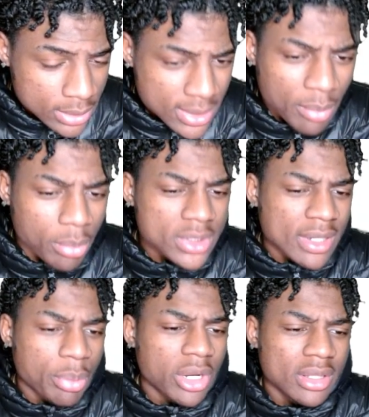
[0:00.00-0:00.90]
so
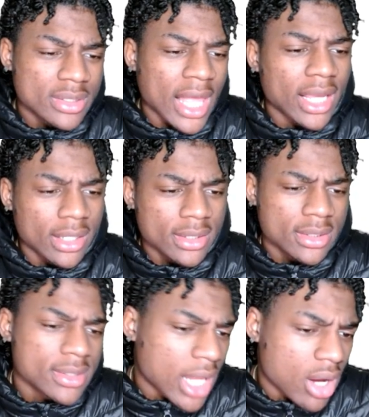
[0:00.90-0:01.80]
so pretty like
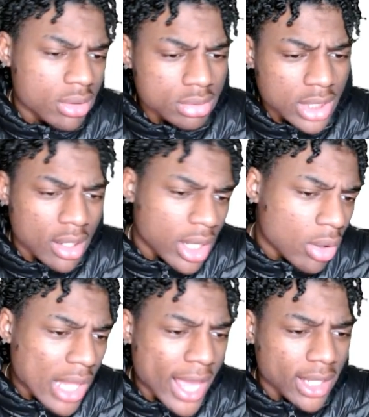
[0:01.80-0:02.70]
no, no
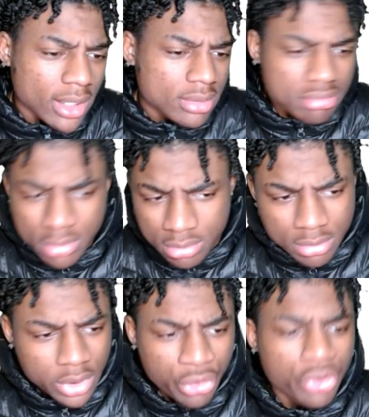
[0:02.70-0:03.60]
no like
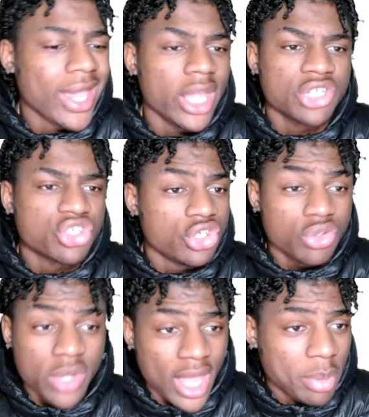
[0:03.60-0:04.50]
you get injured you
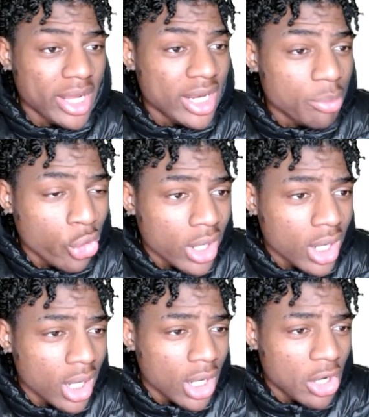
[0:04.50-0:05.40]
can't play anymore
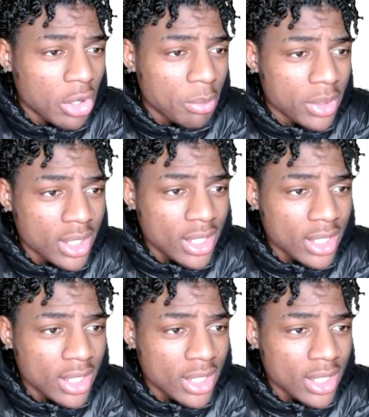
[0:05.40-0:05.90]
um